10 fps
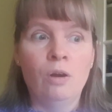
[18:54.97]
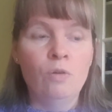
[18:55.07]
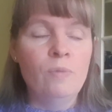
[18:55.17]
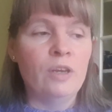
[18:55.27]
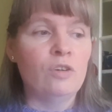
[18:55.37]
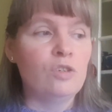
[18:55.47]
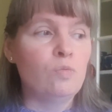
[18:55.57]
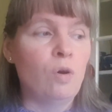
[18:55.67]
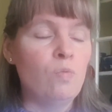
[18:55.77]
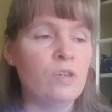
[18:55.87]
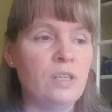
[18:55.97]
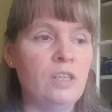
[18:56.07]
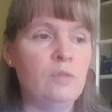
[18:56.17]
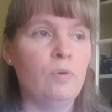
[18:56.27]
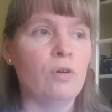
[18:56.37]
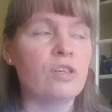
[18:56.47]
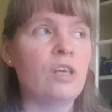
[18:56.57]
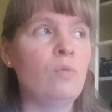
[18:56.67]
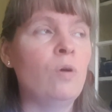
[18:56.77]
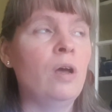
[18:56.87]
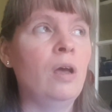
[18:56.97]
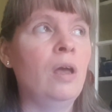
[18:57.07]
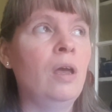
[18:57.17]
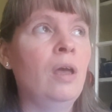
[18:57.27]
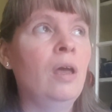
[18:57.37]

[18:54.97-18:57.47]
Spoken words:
Oh my goodness, what was in this box? There were